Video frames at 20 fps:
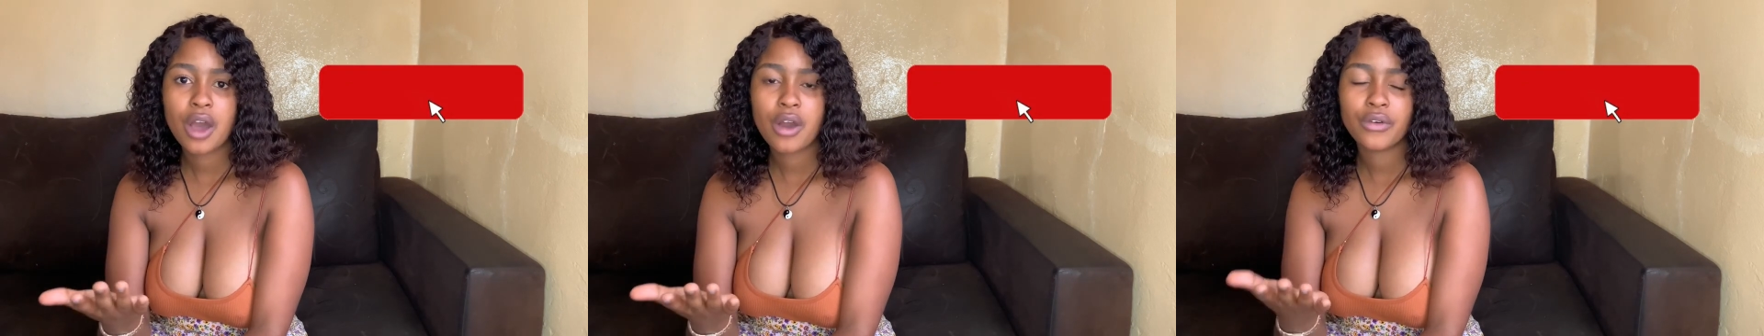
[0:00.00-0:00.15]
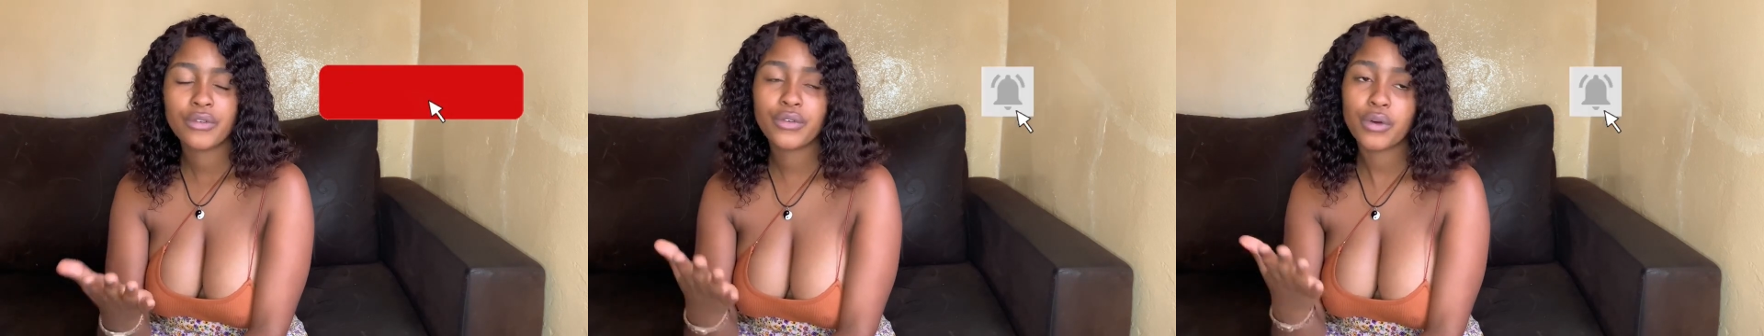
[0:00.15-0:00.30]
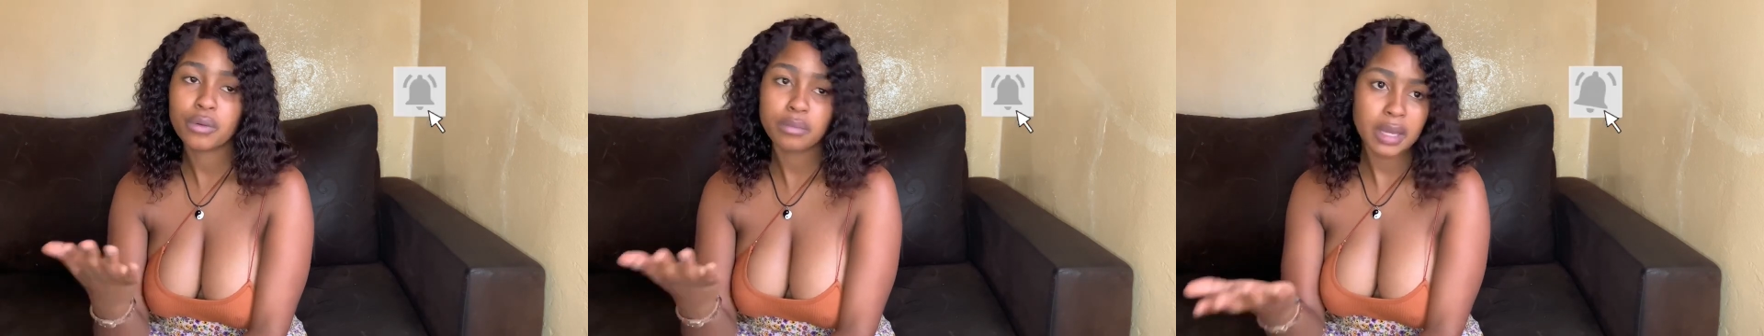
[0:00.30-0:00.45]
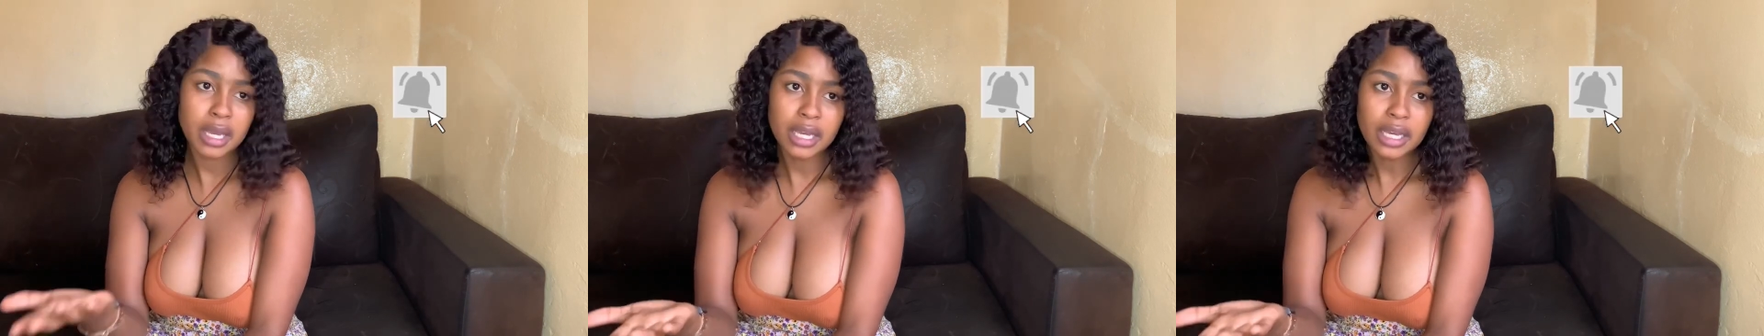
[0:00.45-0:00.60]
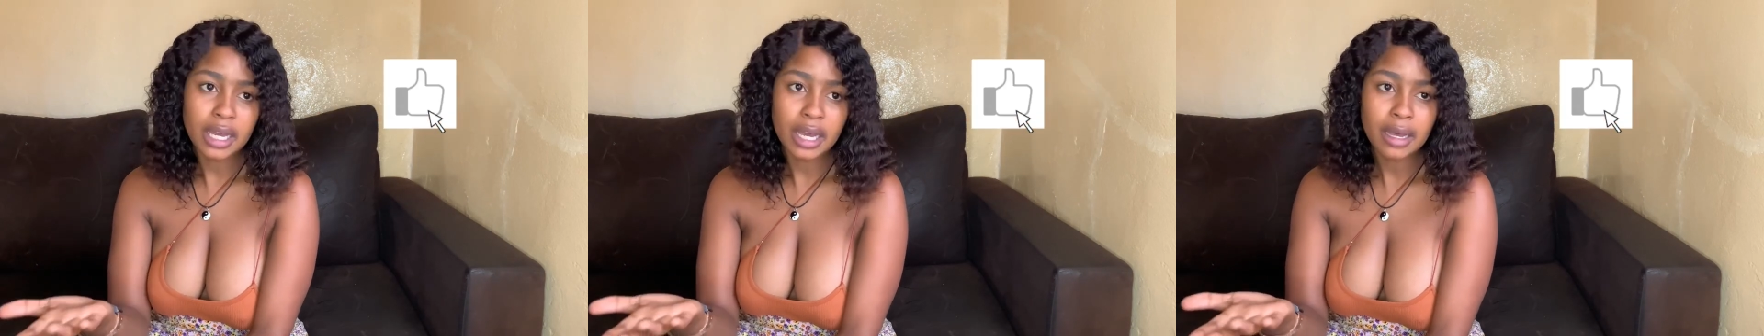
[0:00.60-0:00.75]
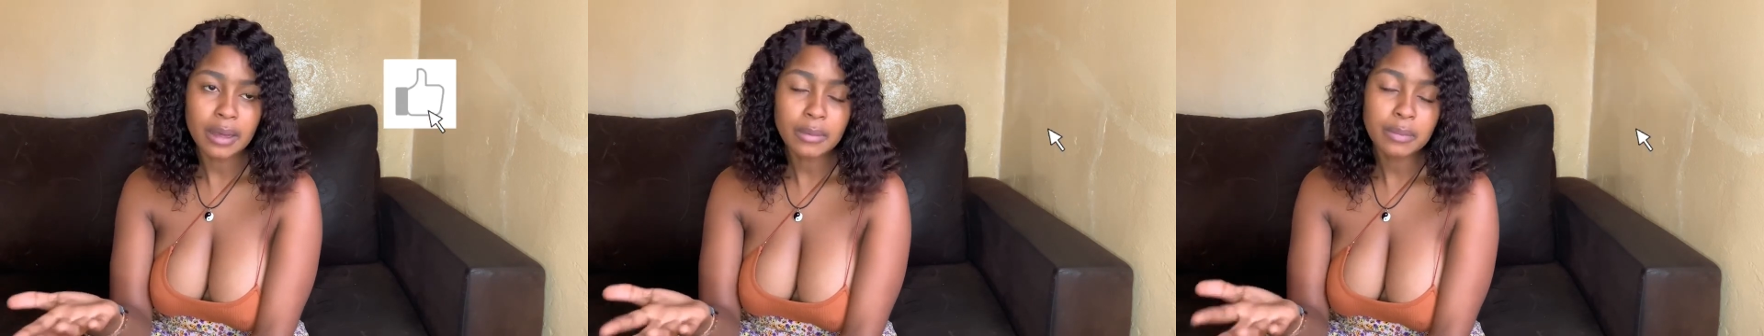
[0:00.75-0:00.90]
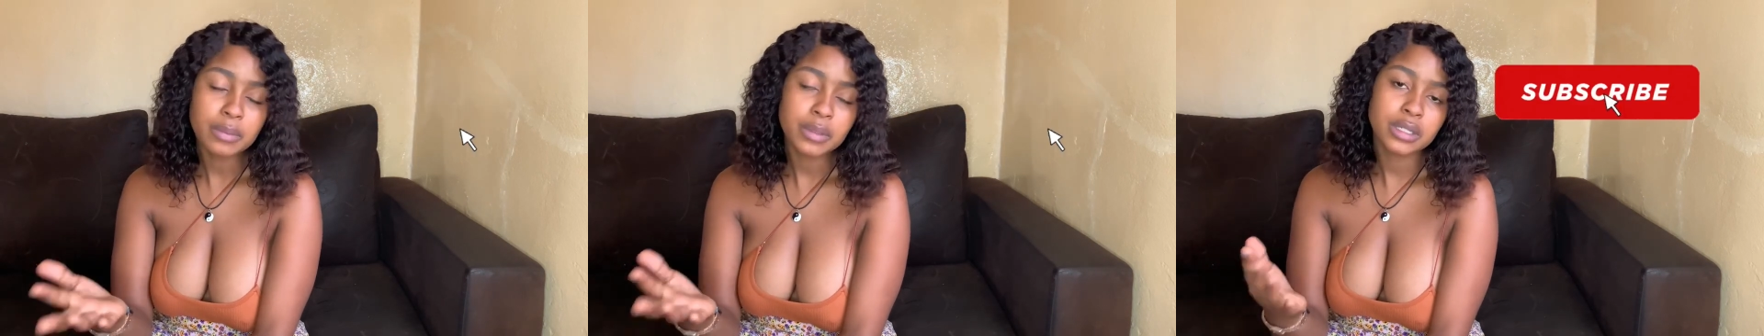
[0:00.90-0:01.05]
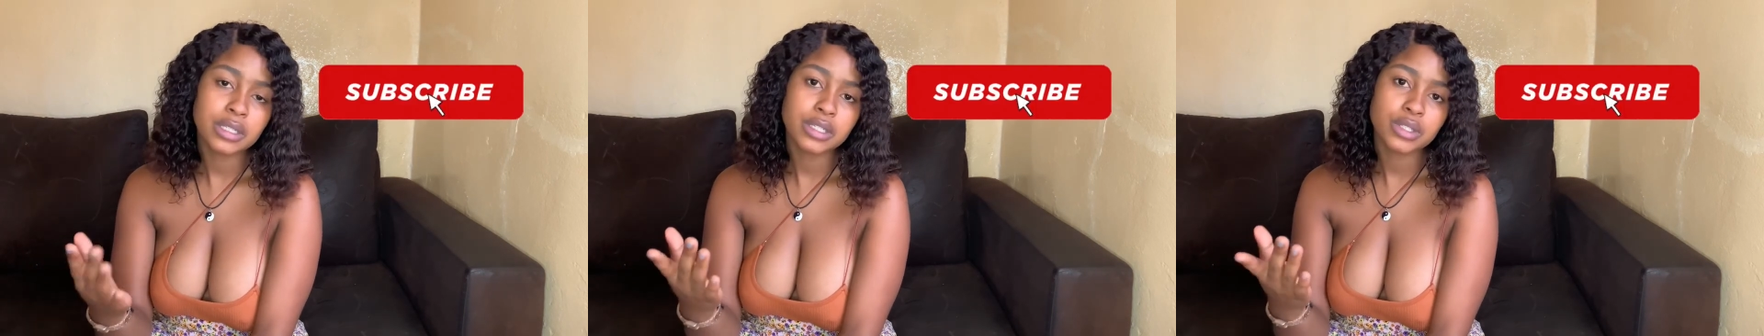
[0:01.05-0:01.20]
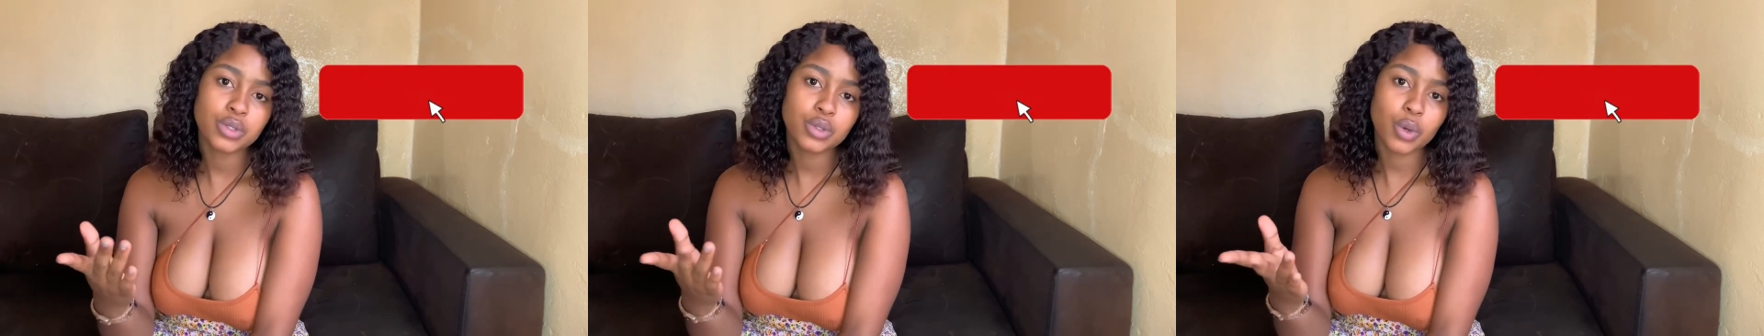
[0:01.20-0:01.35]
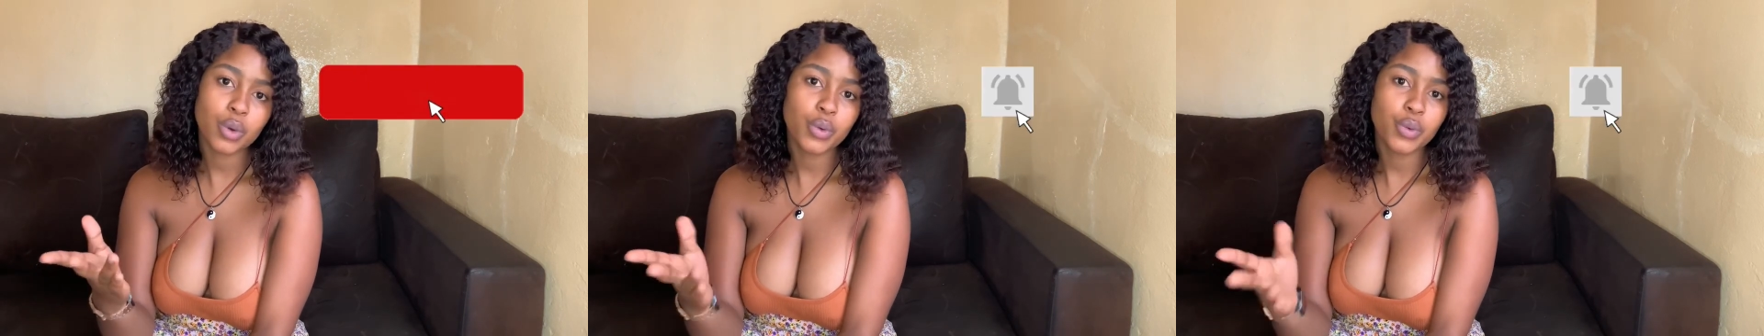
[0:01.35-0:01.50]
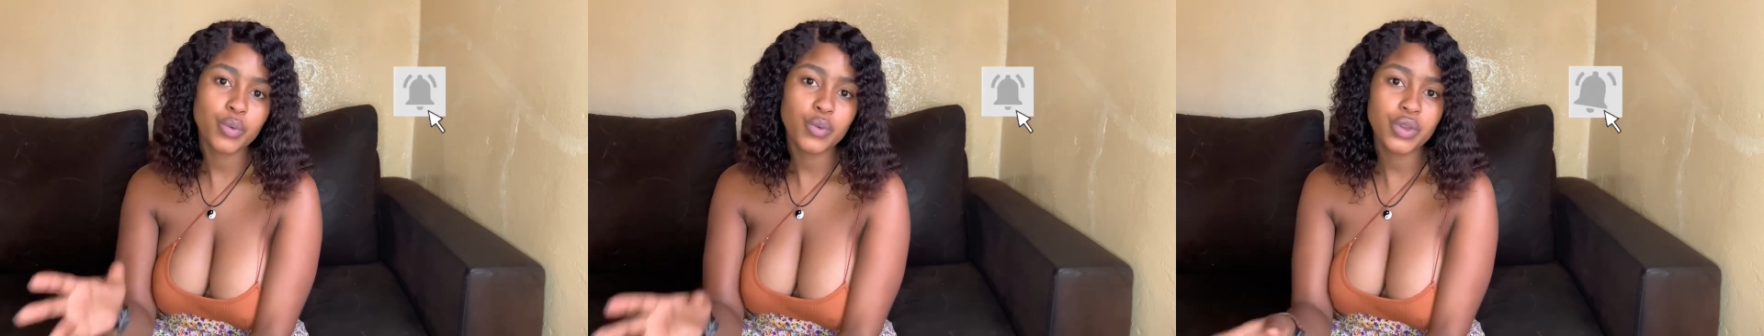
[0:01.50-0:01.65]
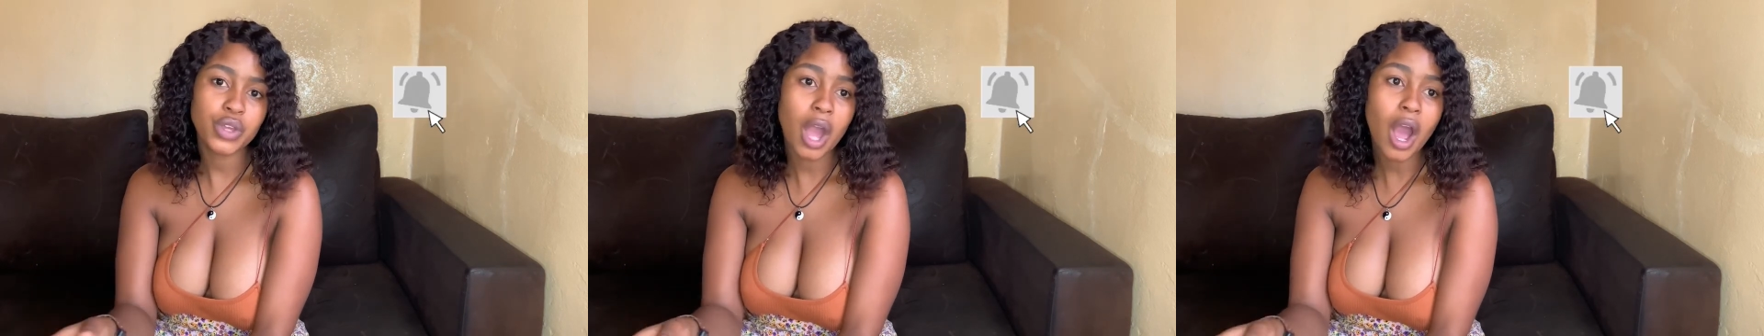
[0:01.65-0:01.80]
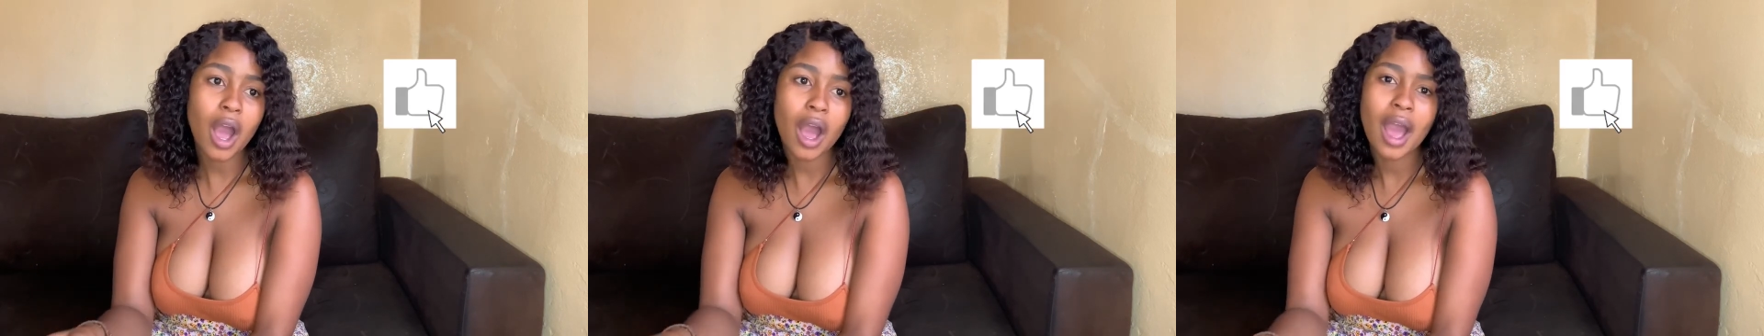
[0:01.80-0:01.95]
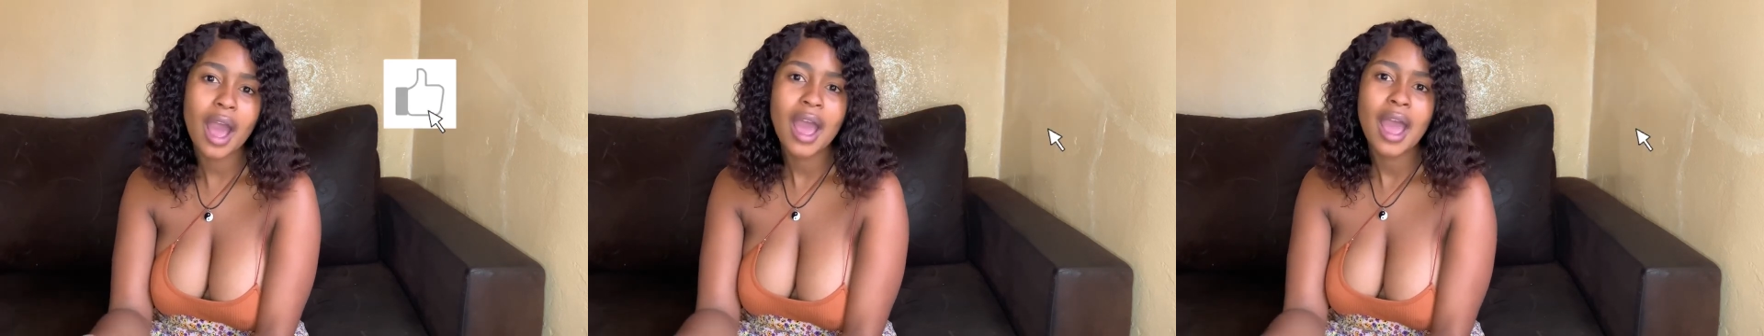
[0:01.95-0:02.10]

for makeup. So yeah,